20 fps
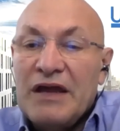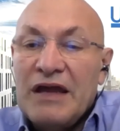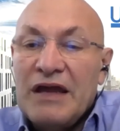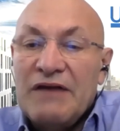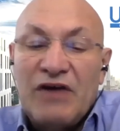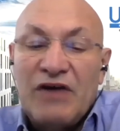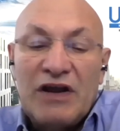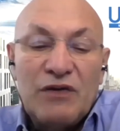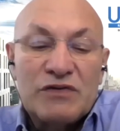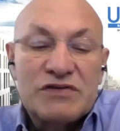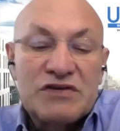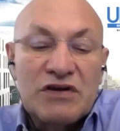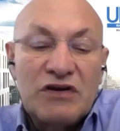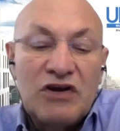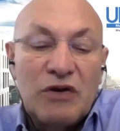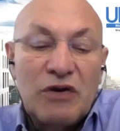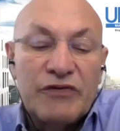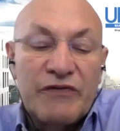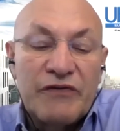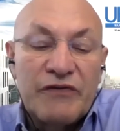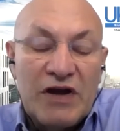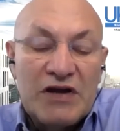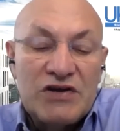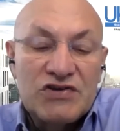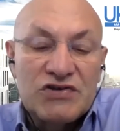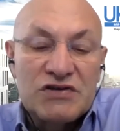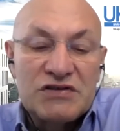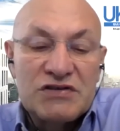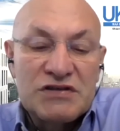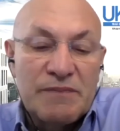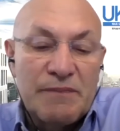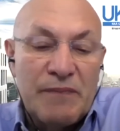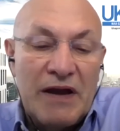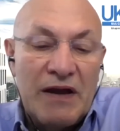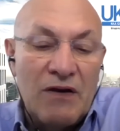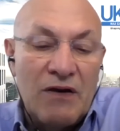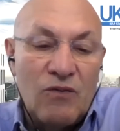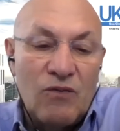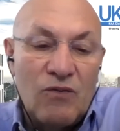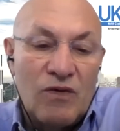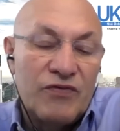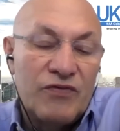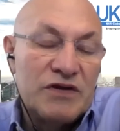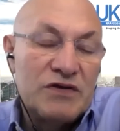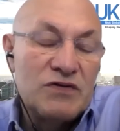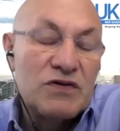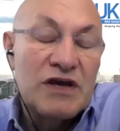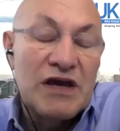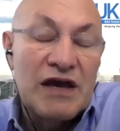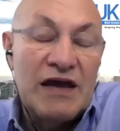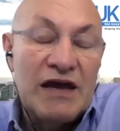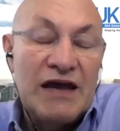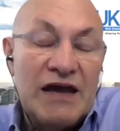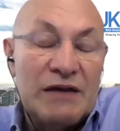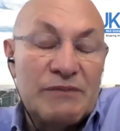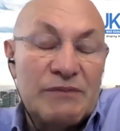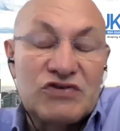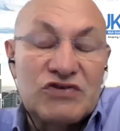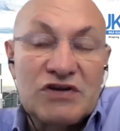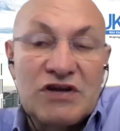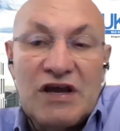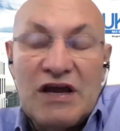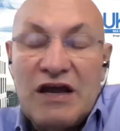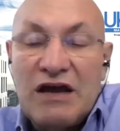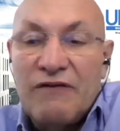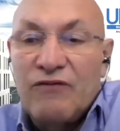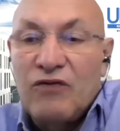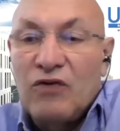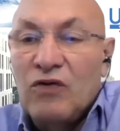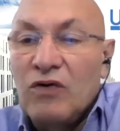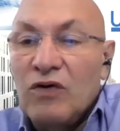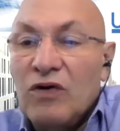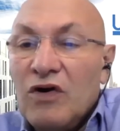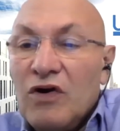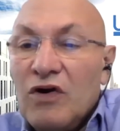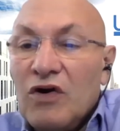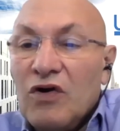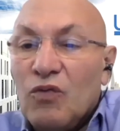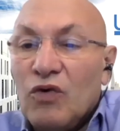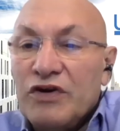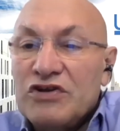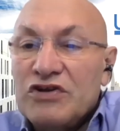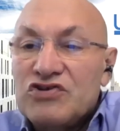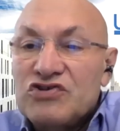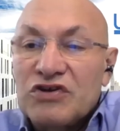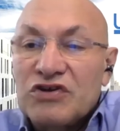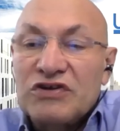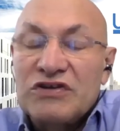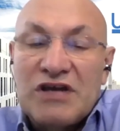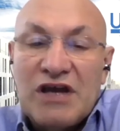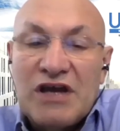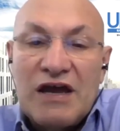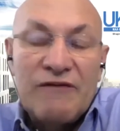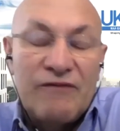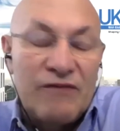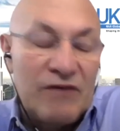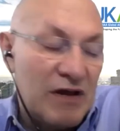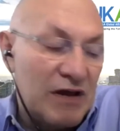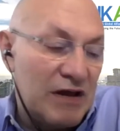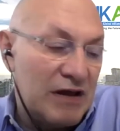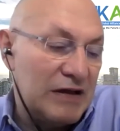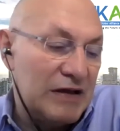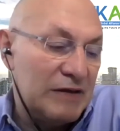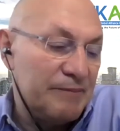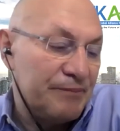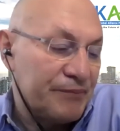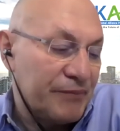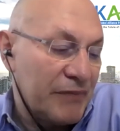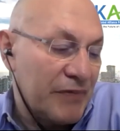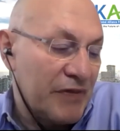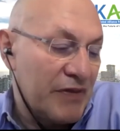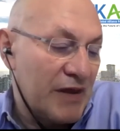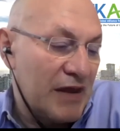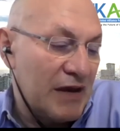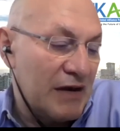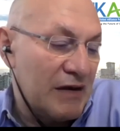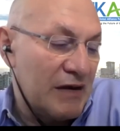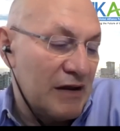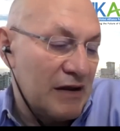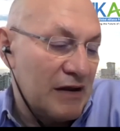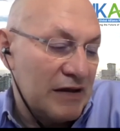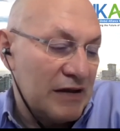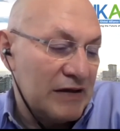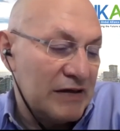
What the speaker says: If anyone's got any observations about what the UKAA app should have or what it shouldn't have, then